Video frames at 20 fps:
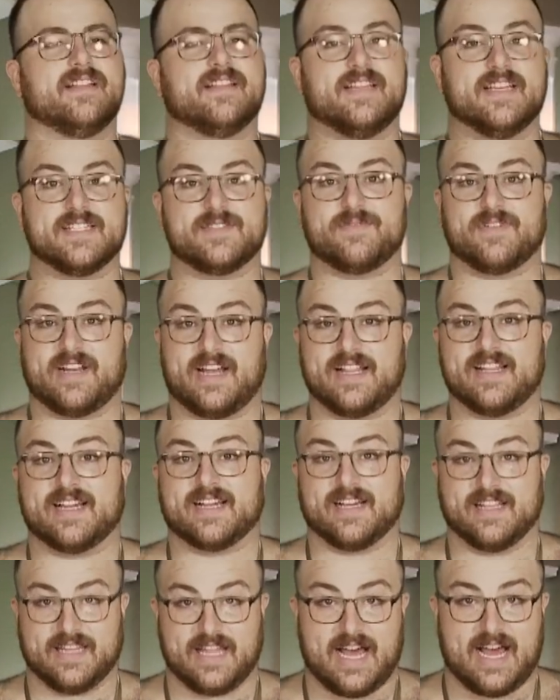This one I
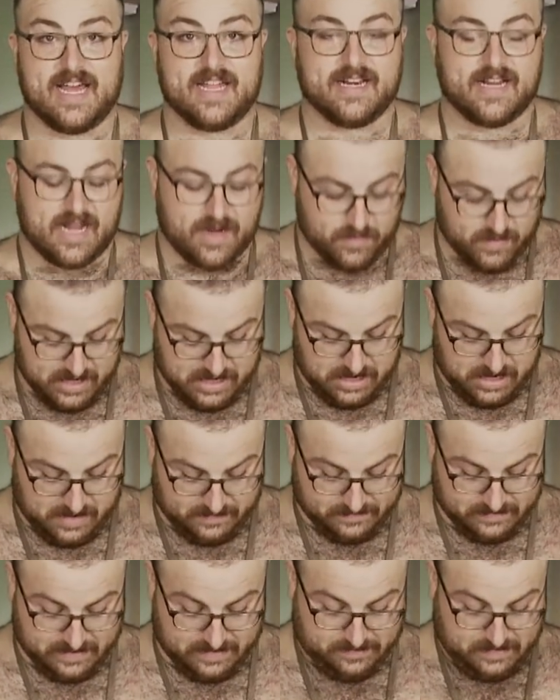like a lot. I wear it
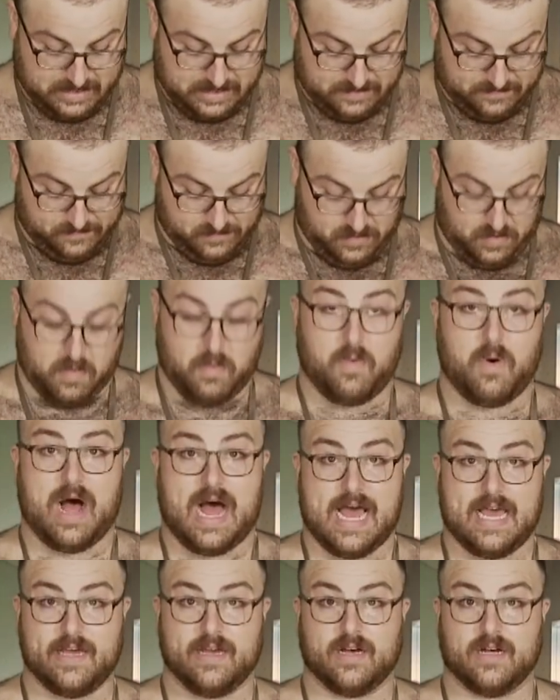often. I've had it for a
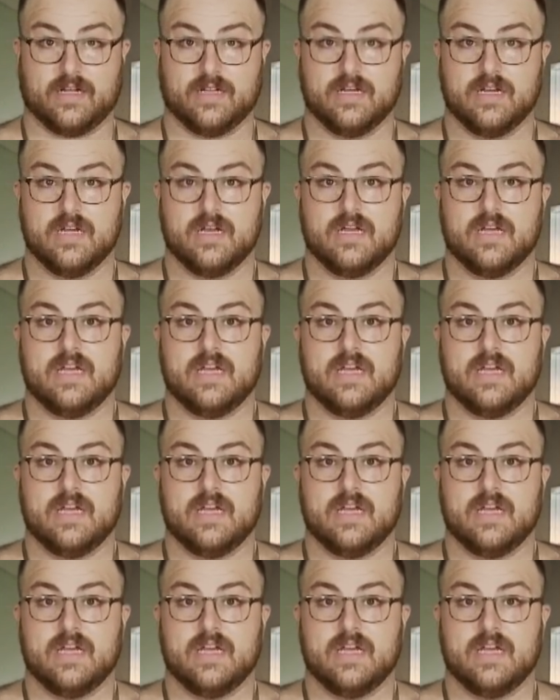while.